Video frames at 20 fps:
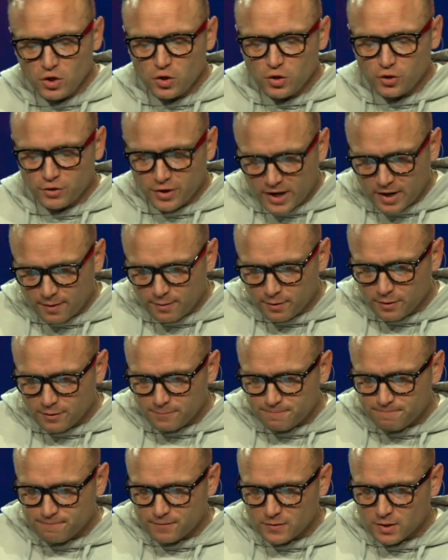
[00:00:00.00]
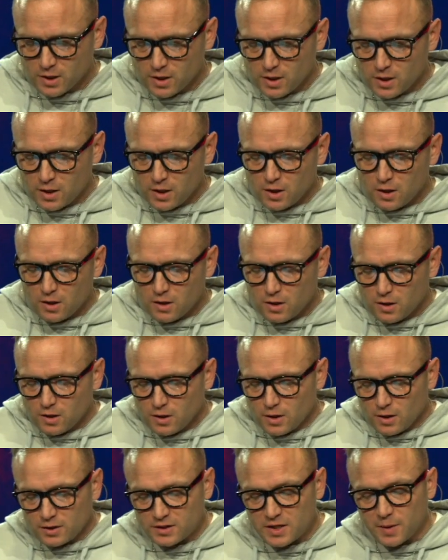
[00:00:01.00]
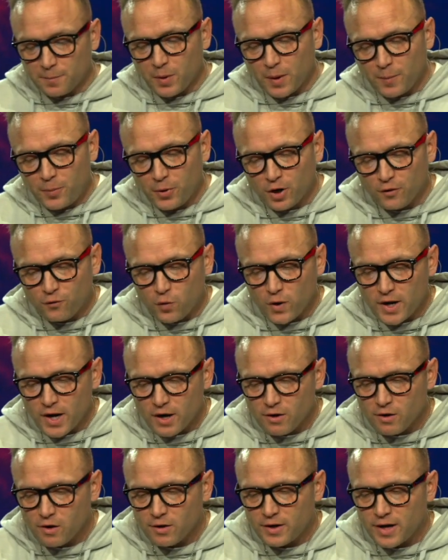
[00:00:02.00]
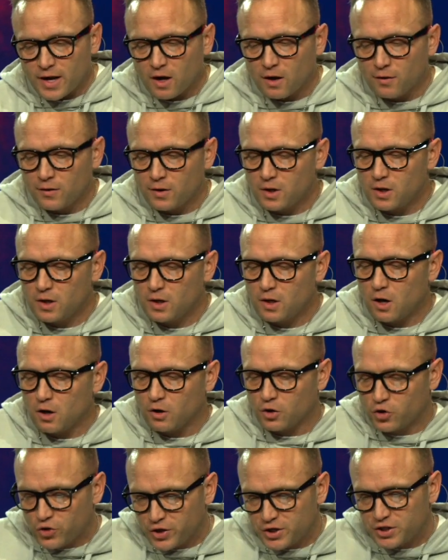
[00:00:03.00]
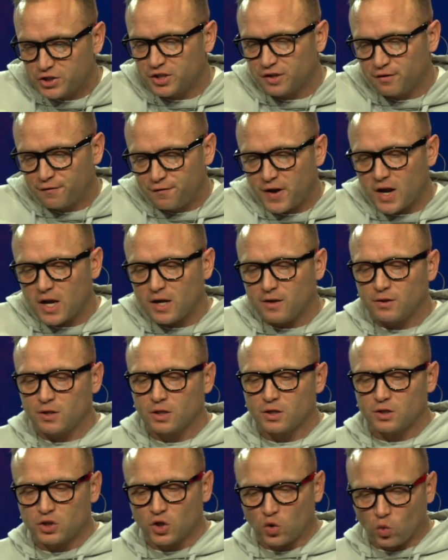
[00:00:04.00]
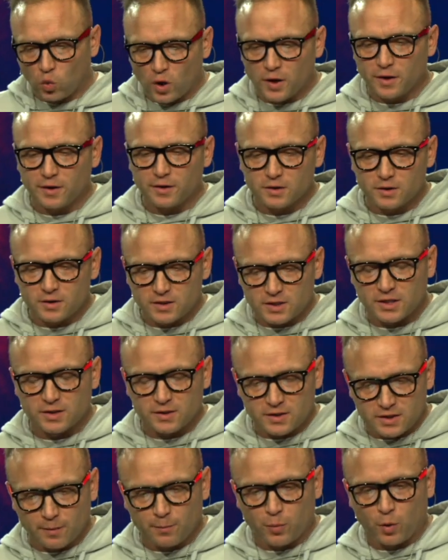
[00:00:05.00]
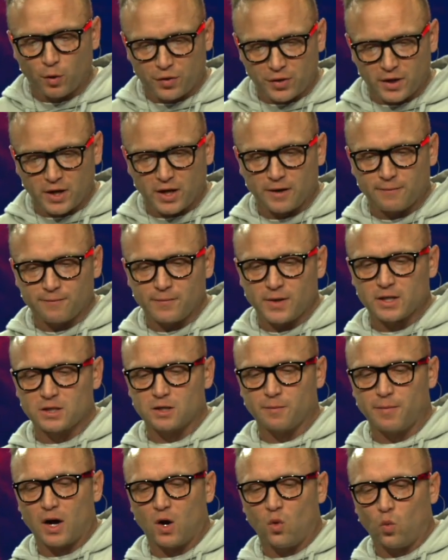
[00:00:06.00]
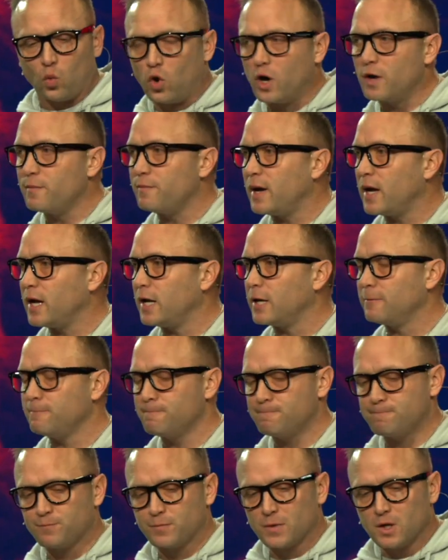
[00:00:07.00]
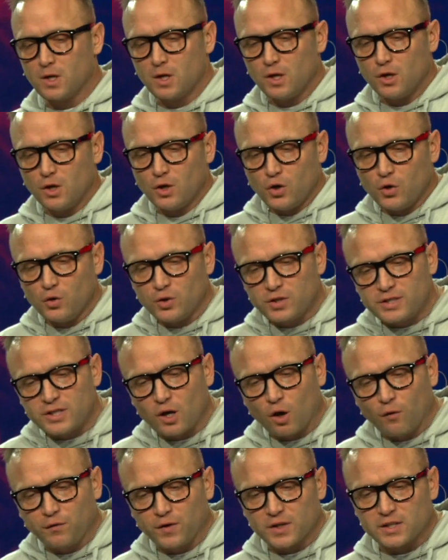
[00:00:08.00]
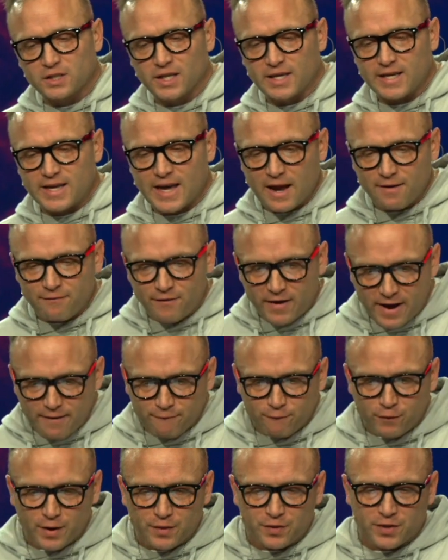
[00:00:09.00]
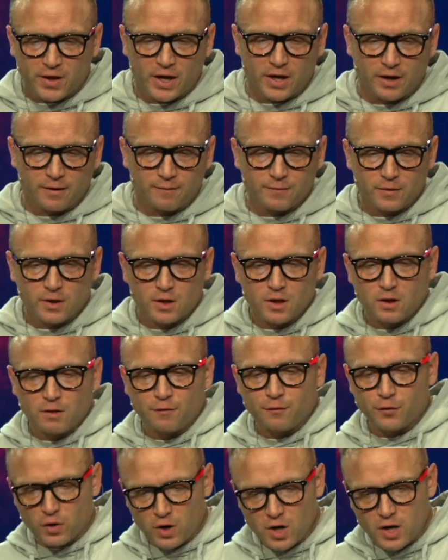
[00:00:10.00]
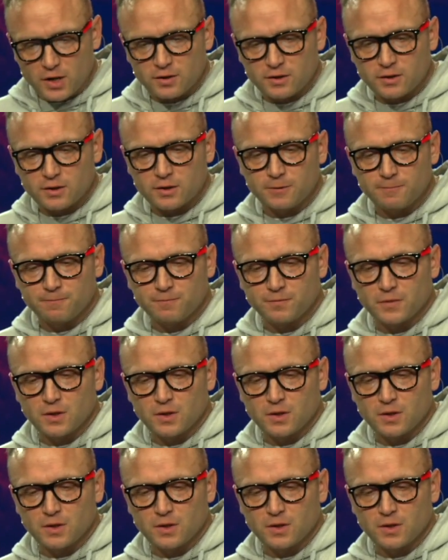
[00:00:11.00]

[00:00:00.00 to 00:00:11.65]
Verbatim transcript: Your Neighbor. Simply put, if we narrow down our Christian faith to one s- simple thing, it's about one man who selflessly gave everything for us.